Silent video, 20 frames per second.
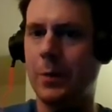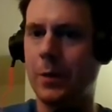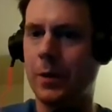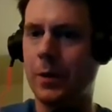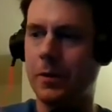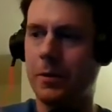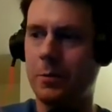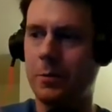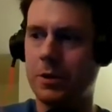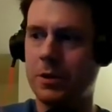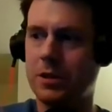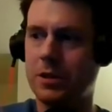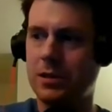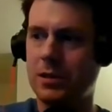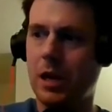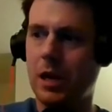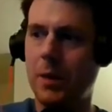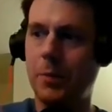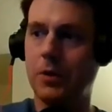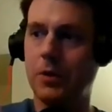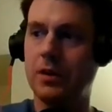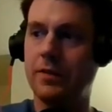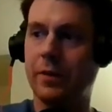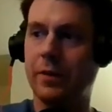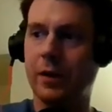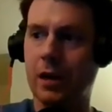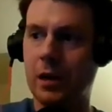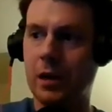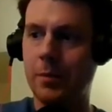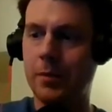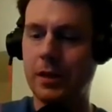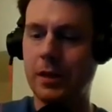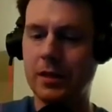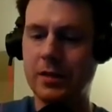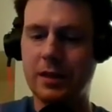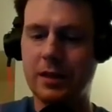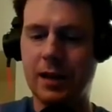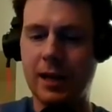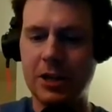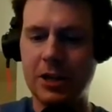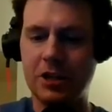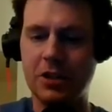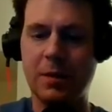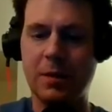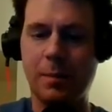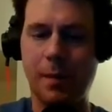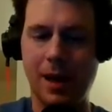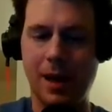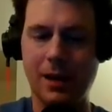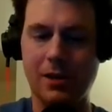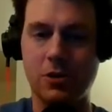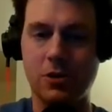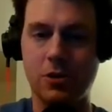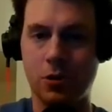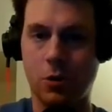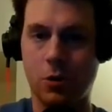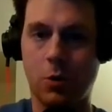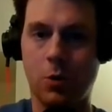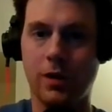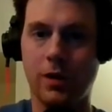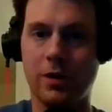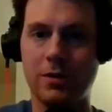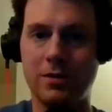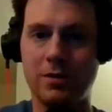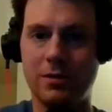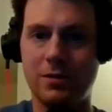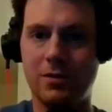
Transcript: where there were a couple different companies that actually made toys